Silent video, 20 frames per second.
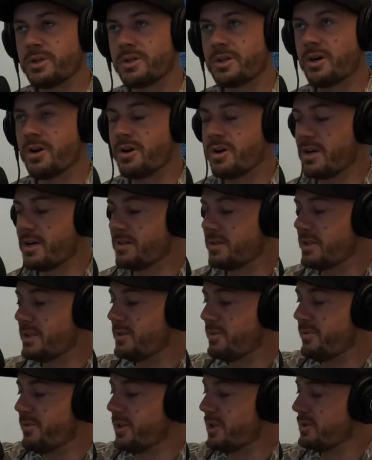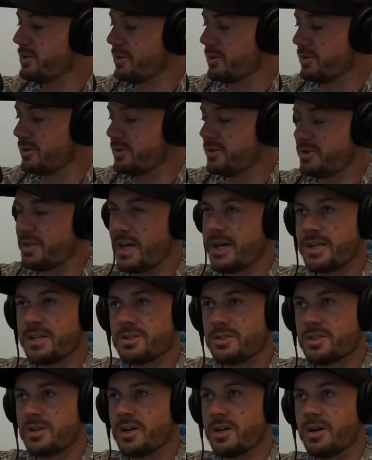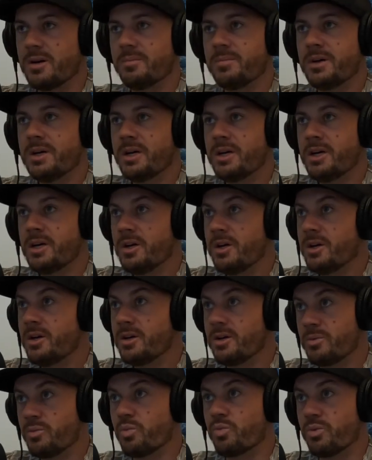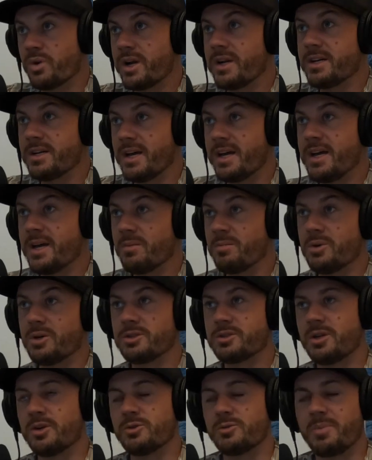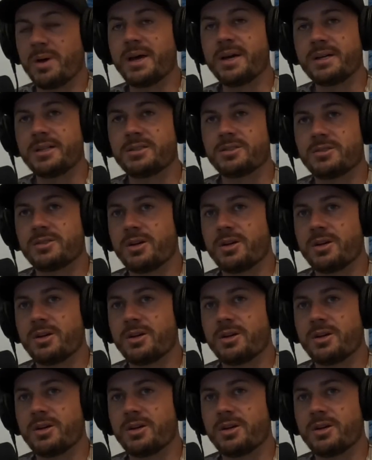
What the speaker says: with the current, and these fish are staged up ready to ambush those baits.